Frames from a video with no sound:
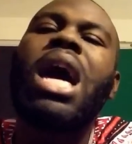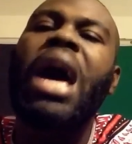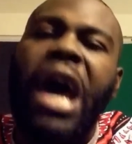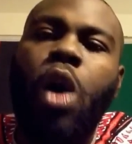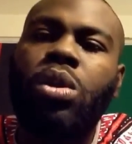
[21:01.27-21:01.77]

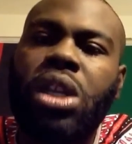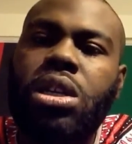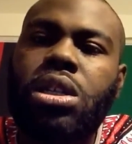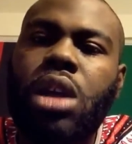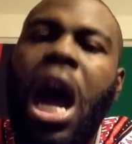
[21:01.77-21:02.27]
our
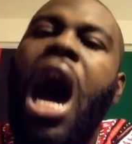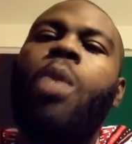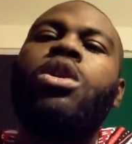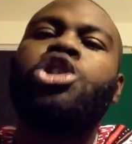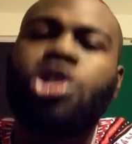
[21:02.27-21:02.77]
elders,
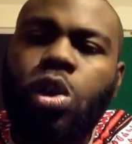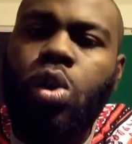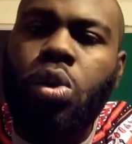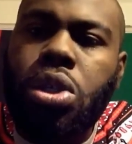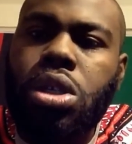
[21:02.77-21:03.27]
our
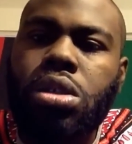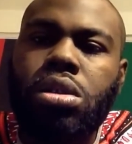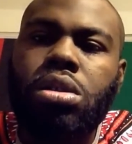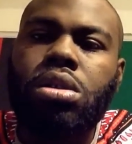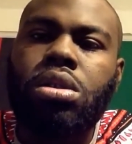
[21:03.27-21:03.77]
jewels,
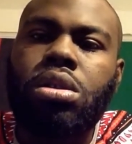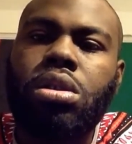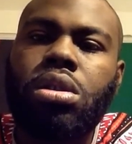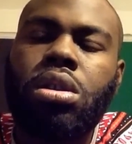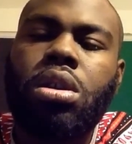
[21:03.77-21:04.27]

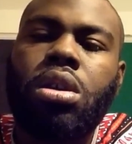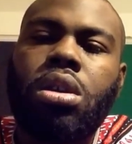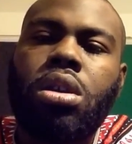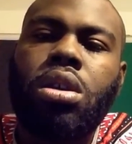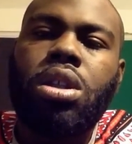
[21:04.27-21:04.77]

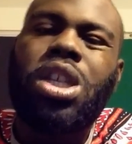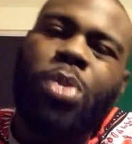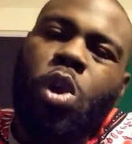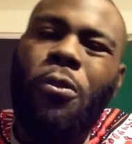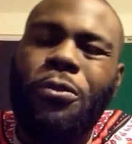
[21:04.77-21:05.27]
to
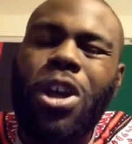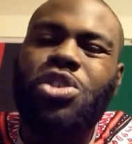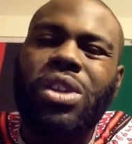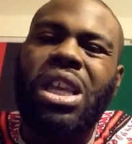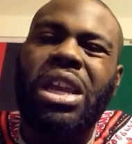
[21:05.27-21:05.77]
be on Front
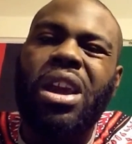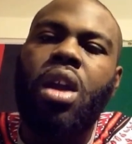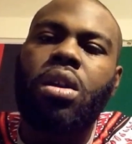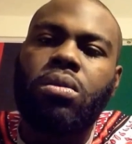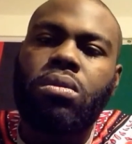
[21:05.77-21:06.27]
Street to get hurt?